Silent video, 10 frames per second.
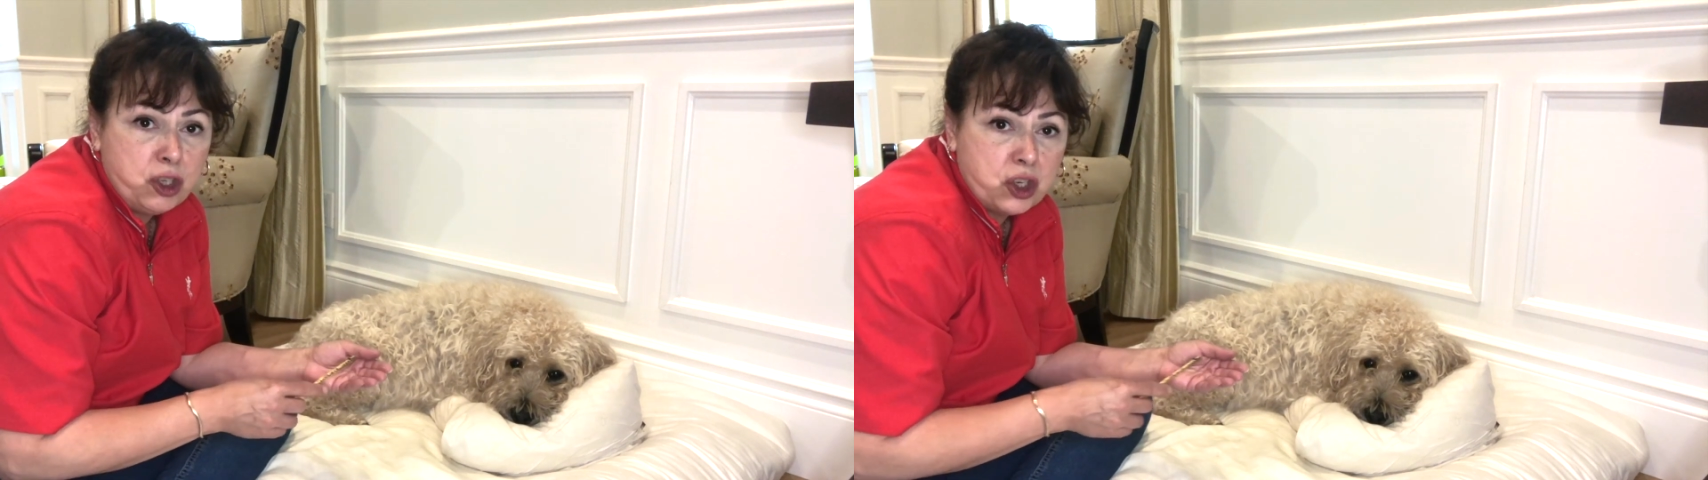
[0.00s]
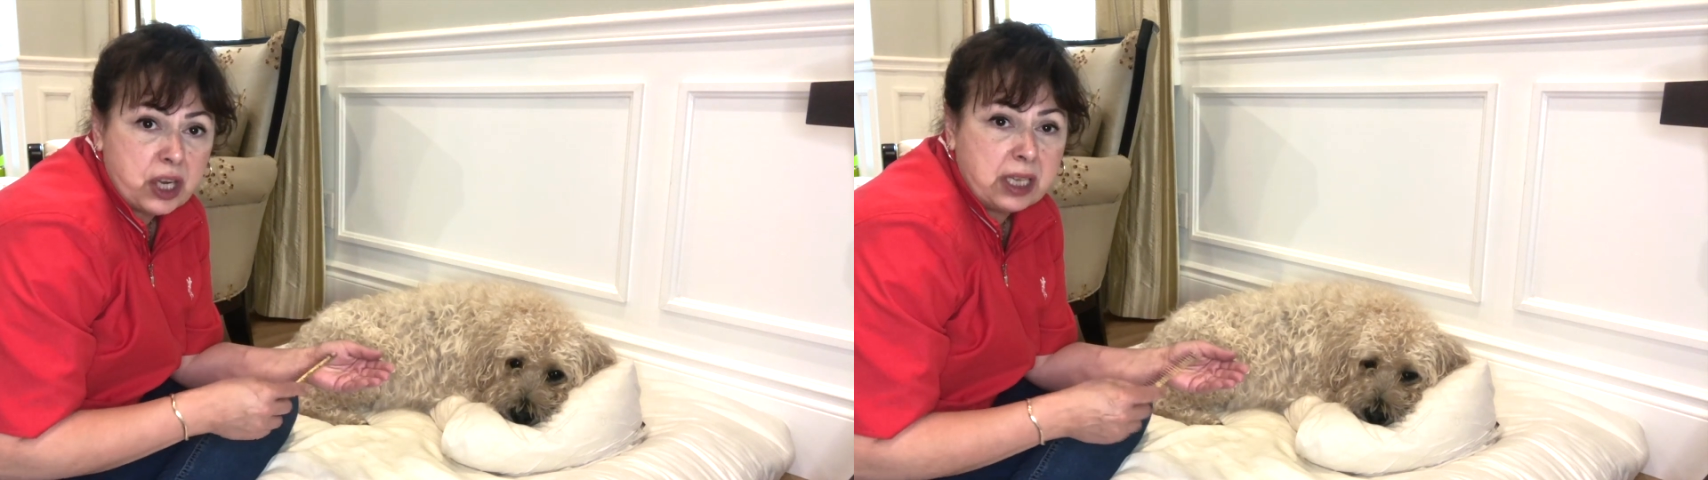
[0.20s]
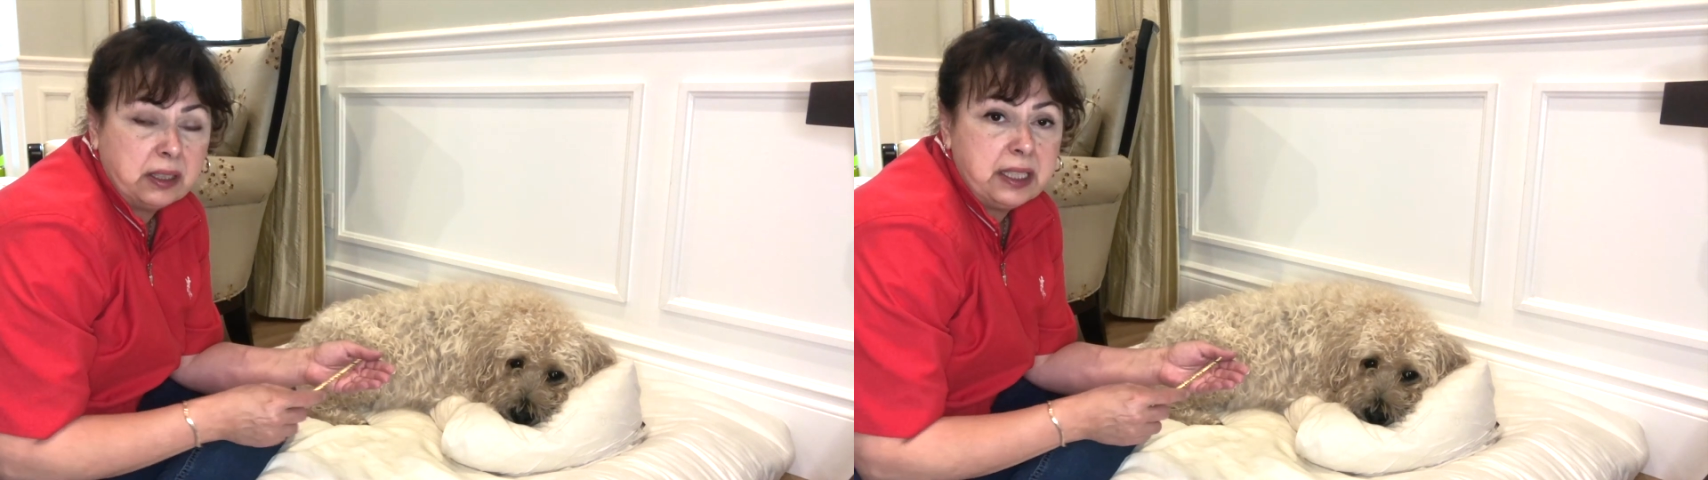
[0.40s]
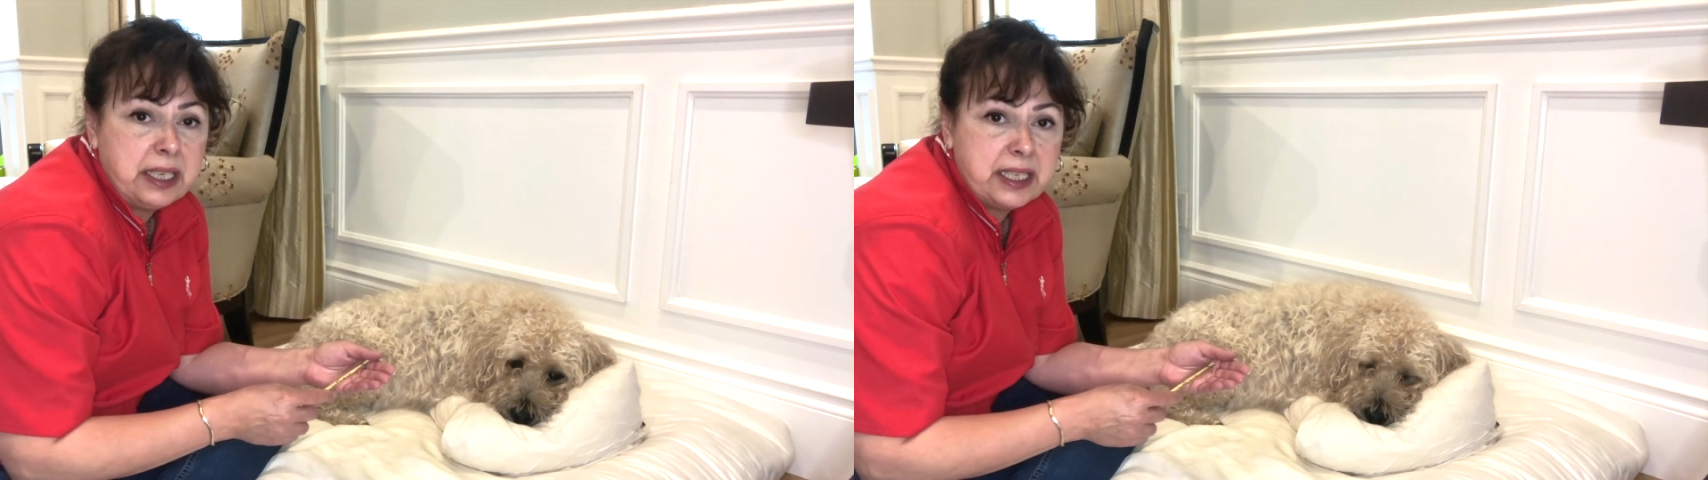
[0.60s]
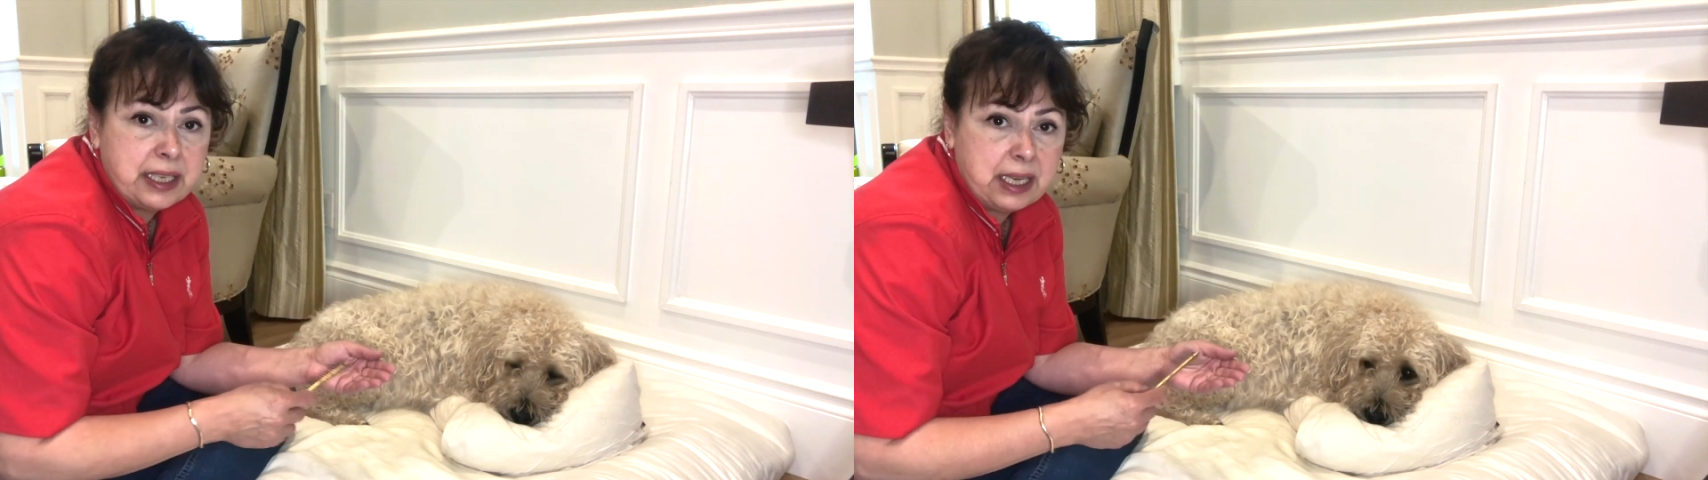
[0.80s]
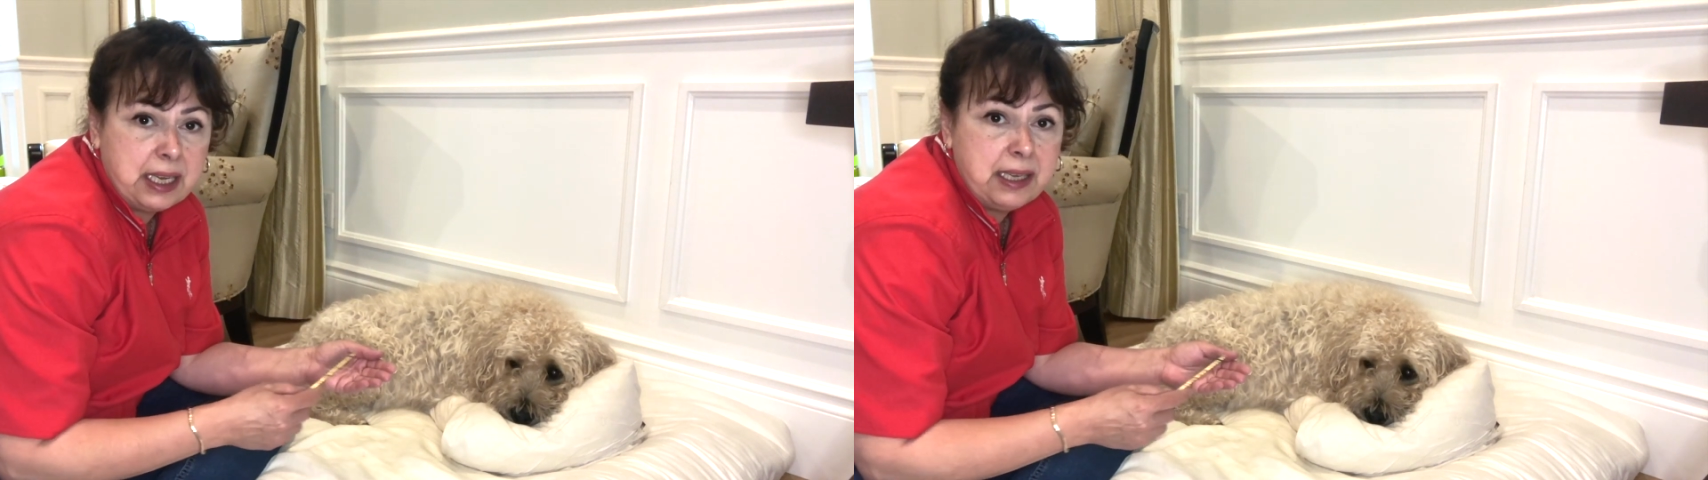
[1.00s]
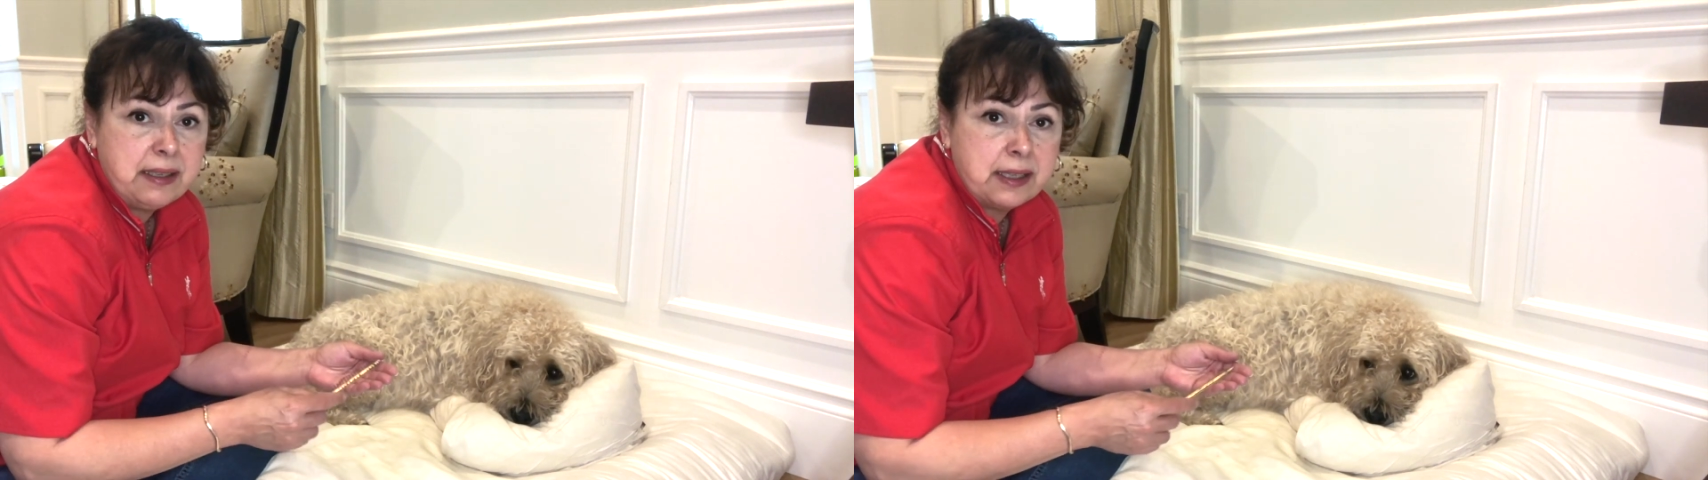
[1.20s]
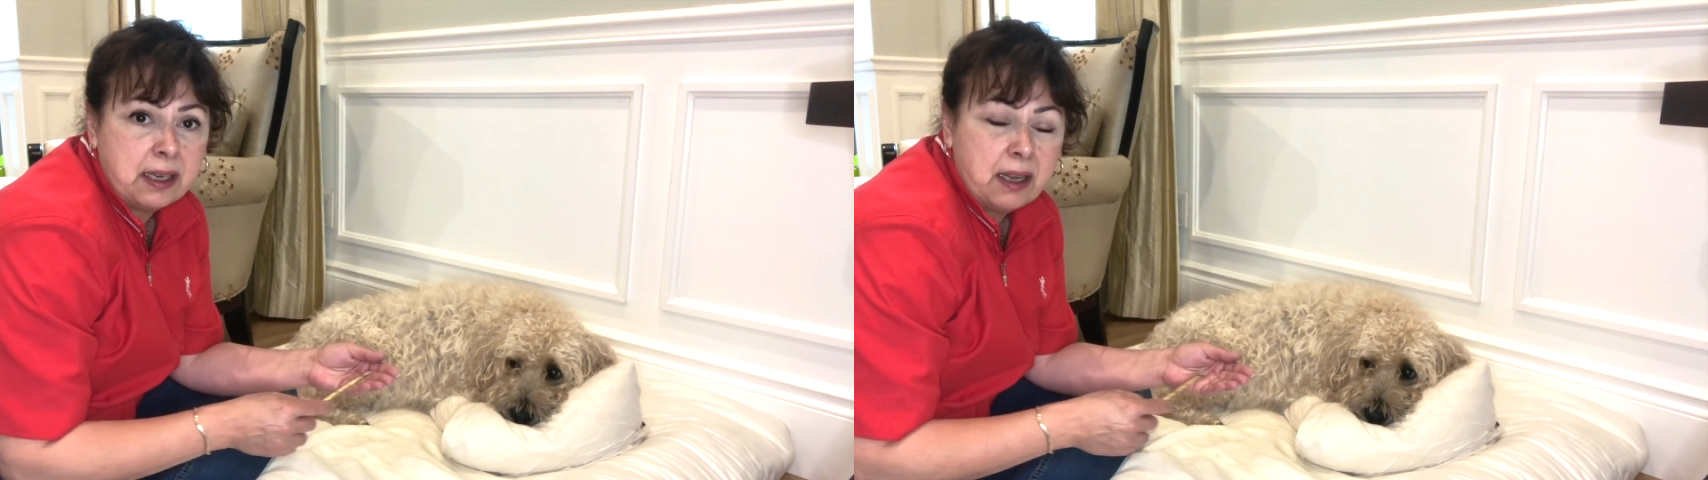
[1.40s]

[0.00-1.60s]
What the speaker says: gently tease